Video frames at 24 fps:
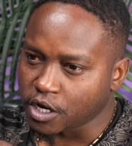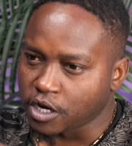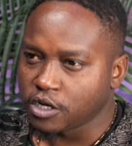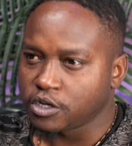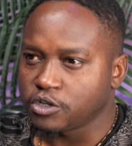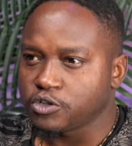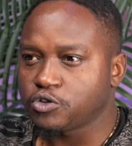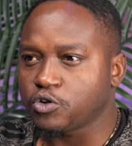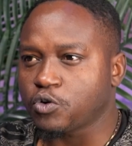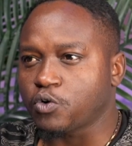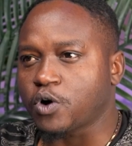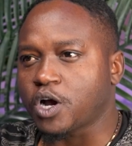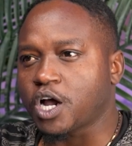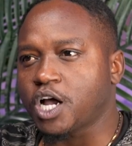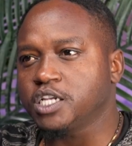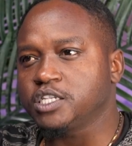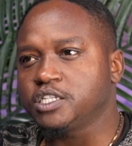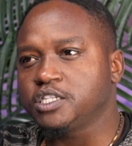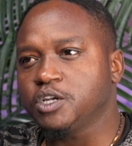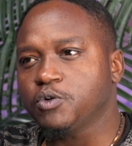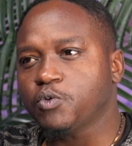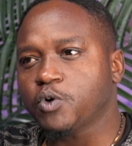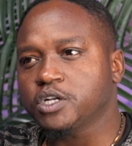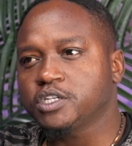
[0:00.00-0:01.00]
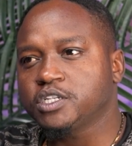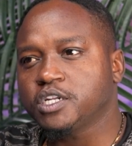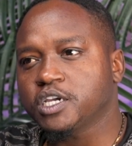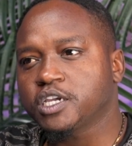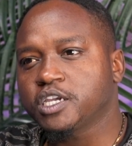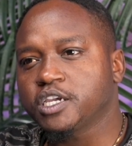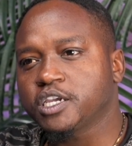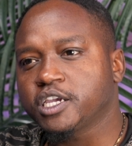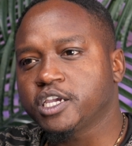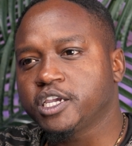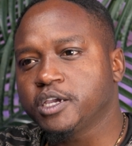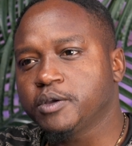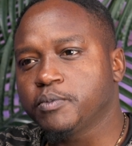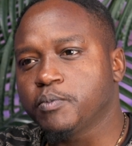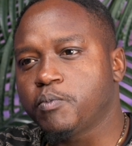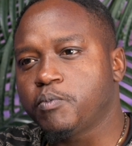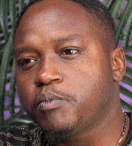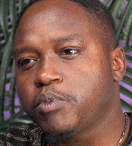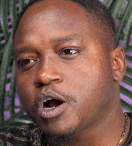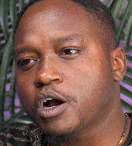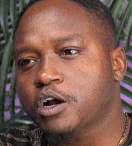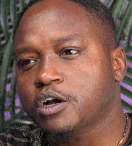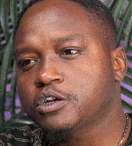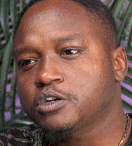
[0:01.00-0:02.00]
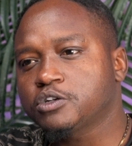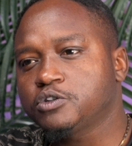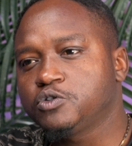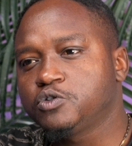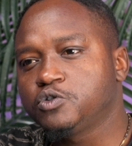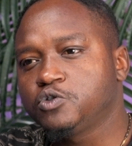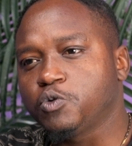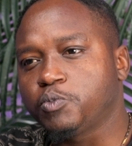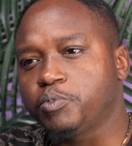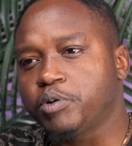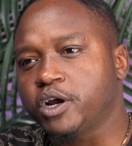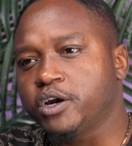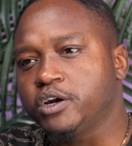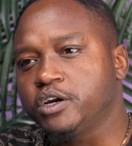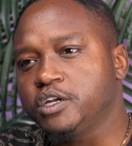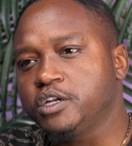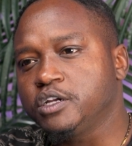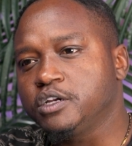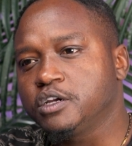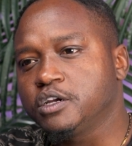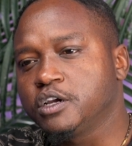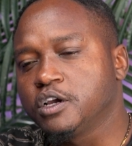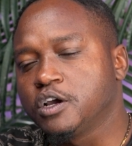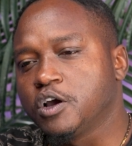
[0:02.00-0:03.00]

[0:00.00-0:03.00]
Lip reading: So, as they were taking him back to Paris,